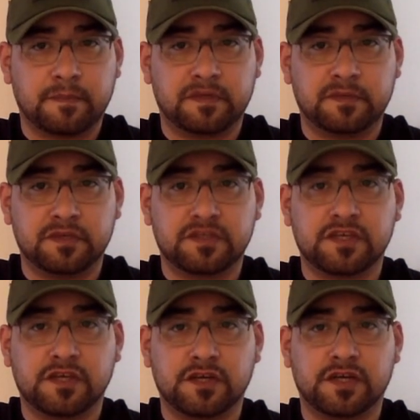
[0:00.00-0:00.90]
Perimeter
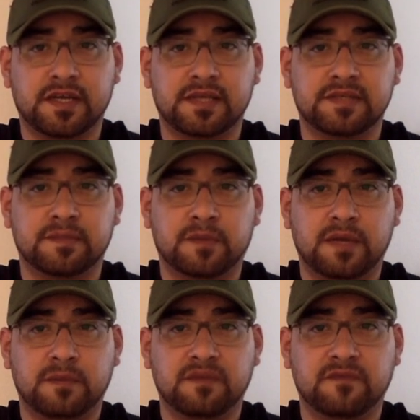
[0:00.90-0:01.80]
security is the
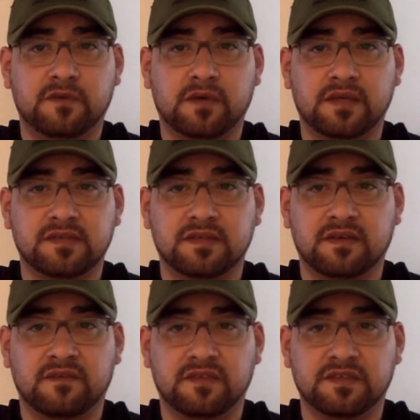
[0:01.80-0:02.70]
primary focus
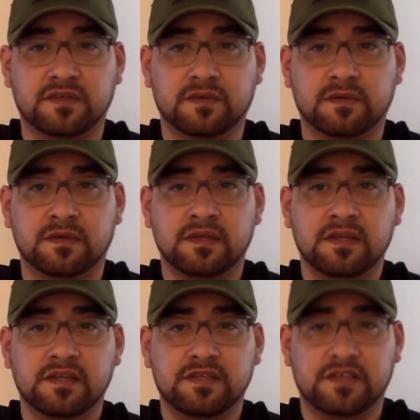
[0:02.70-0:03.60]
of physical
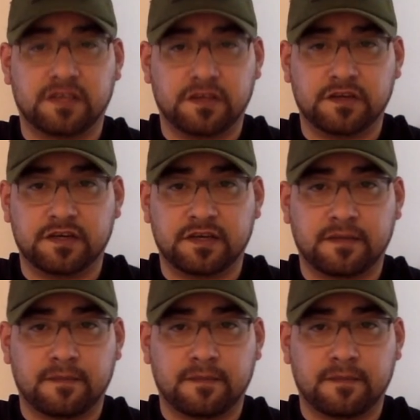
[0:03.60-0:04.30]
security.